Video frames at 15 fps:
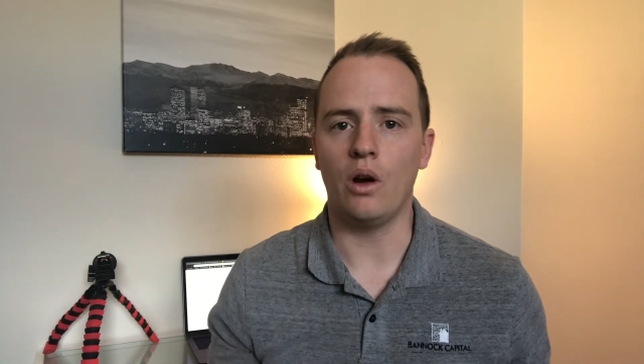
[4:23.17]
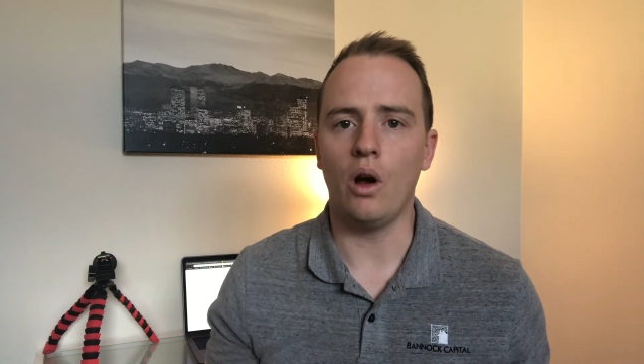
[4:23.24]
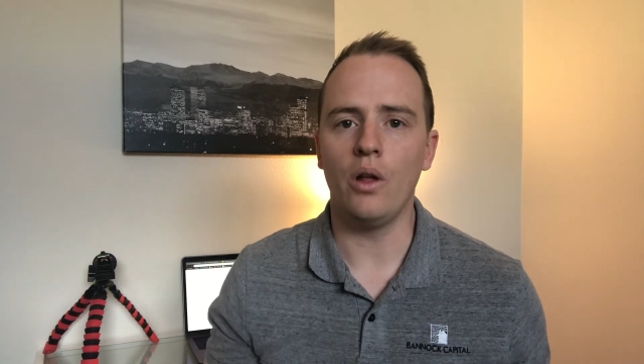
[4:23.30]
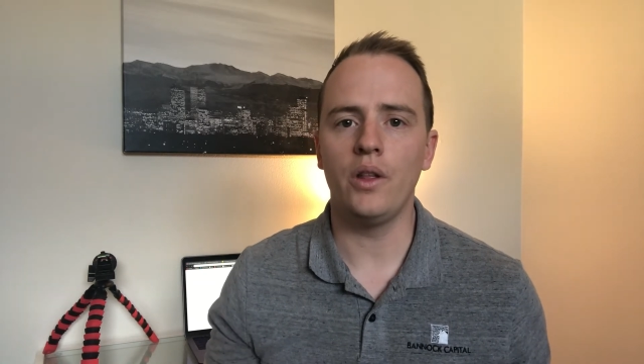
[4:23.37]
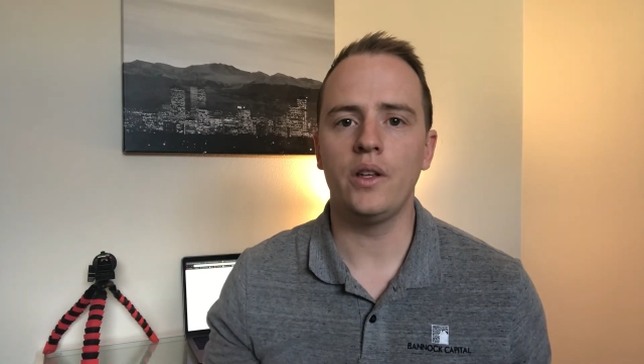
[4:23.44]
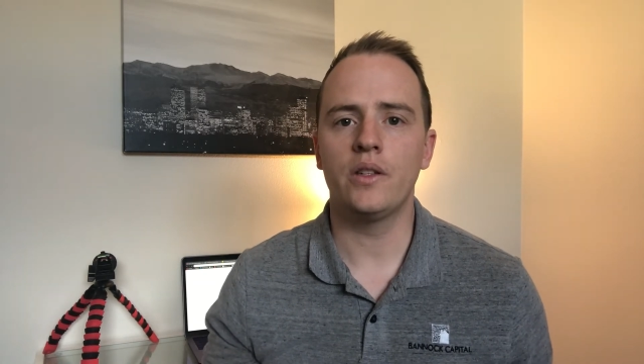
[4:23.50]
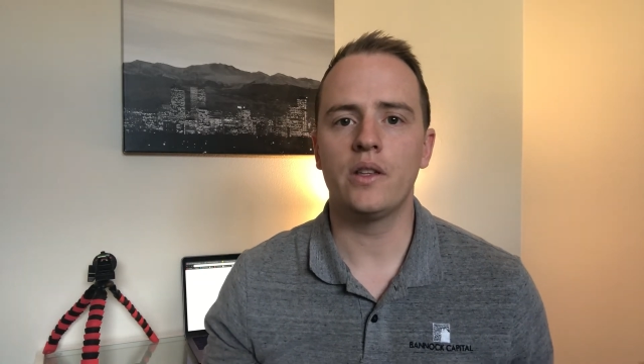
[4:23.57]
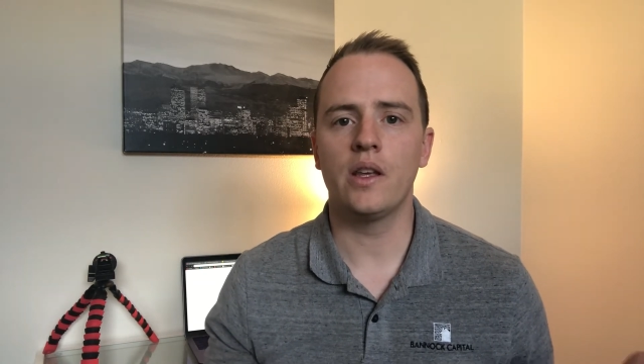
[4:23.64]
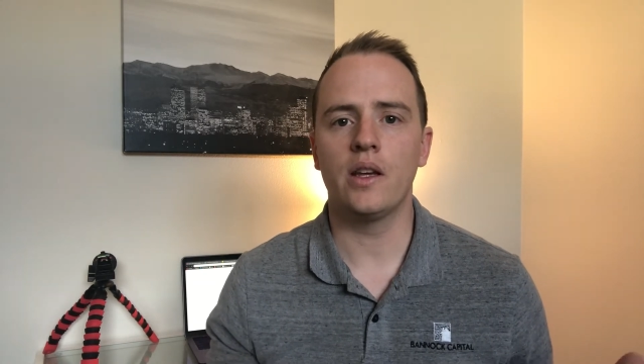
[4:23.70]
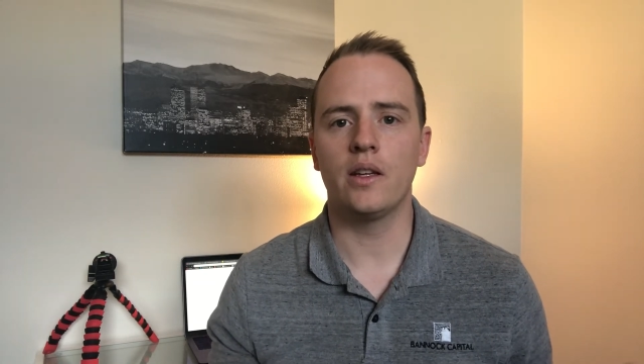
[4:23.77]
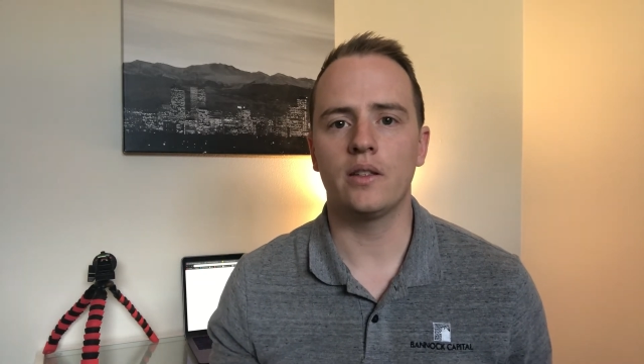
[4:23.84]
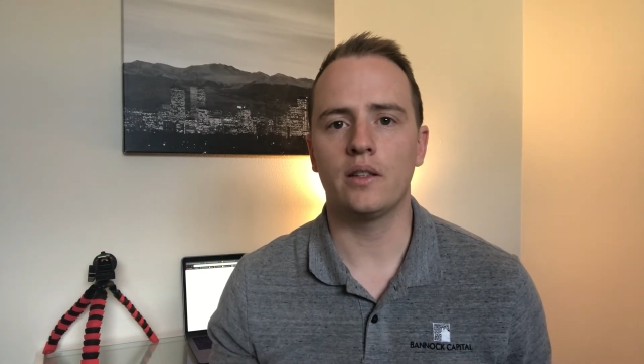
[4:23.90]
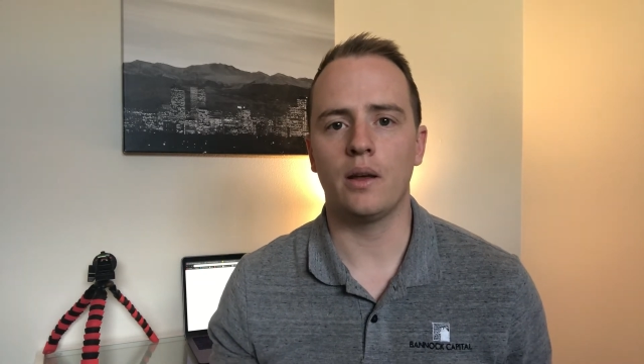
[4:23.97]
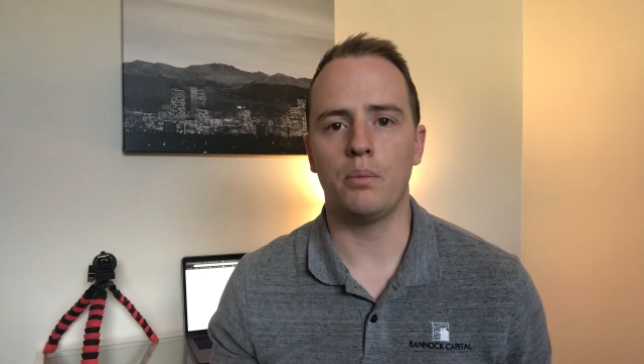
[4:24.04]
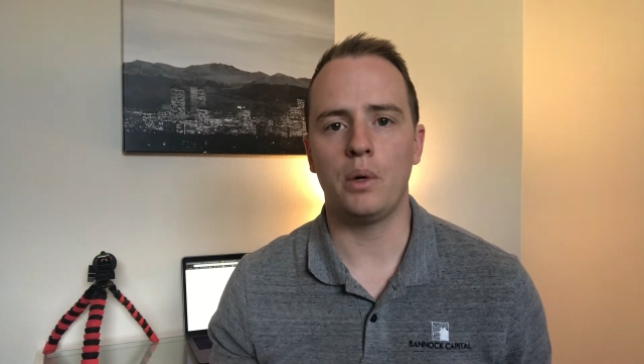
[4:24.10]
all these
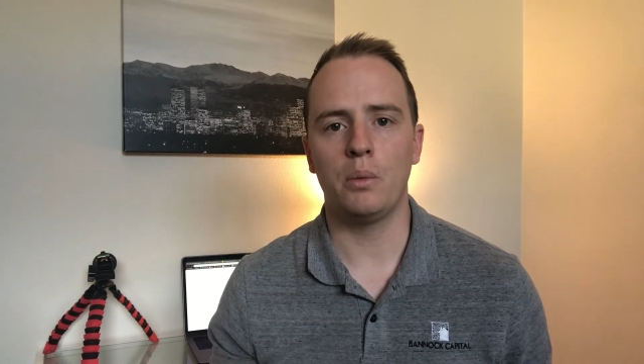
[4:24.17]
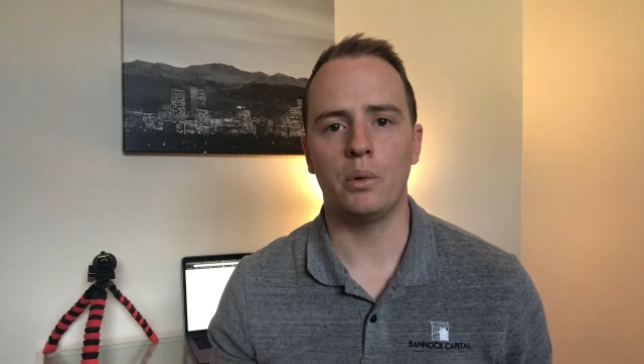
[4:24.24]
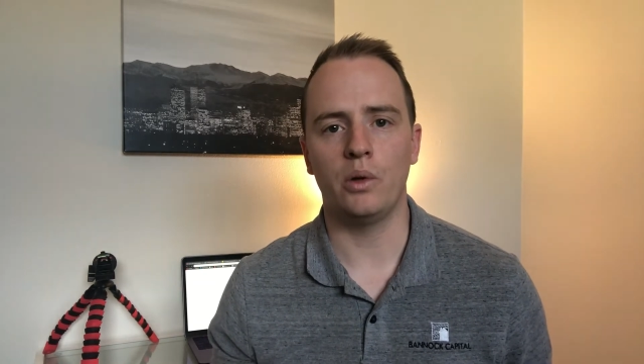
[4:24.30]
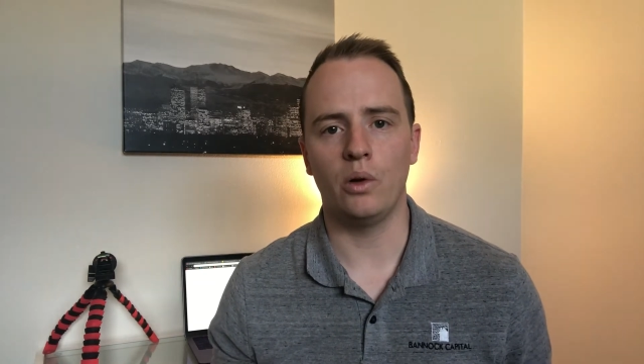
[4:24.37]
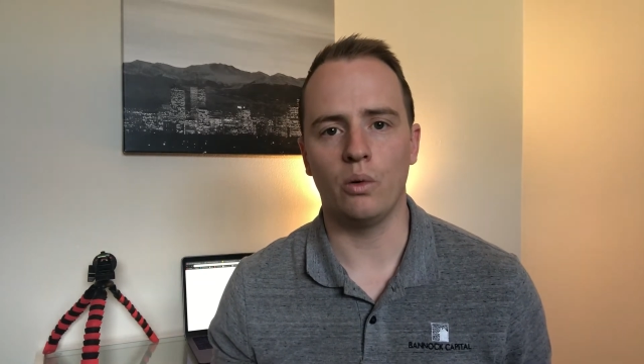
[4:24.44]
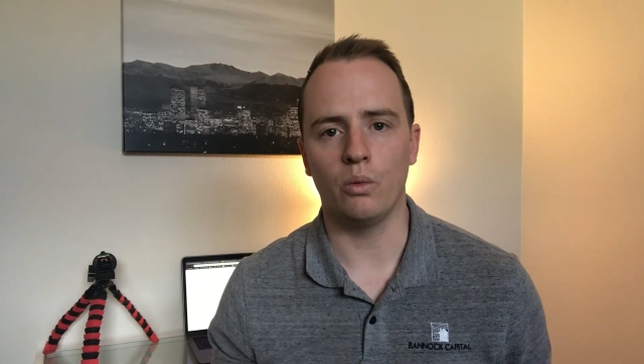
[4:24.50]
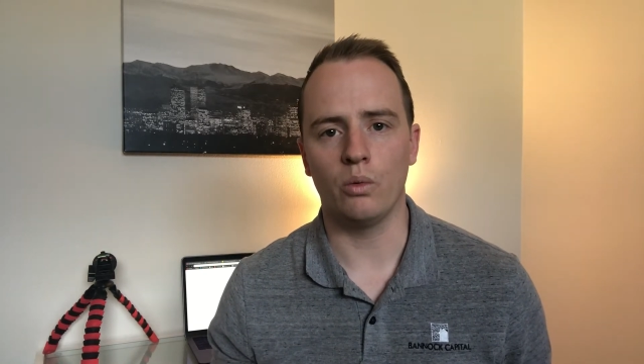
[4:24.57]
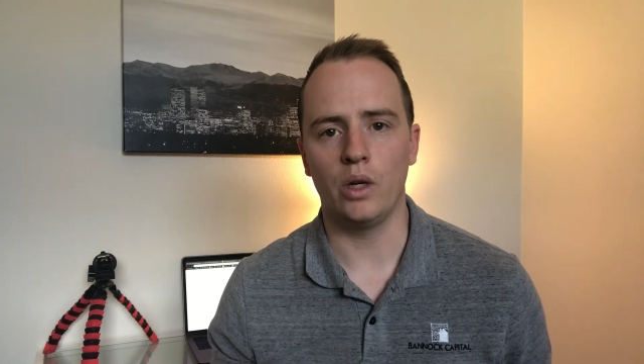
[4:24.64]
things that people don't